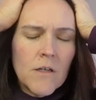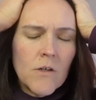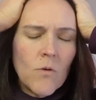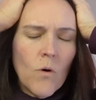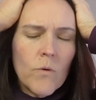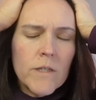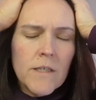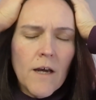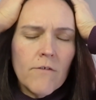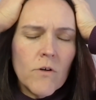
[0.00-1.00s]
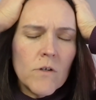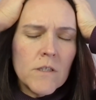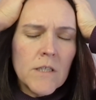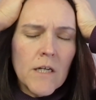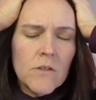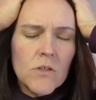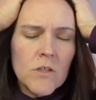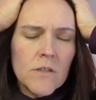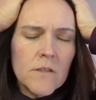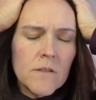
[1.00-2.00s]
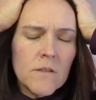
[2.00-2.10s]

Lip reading: You always have good intentions.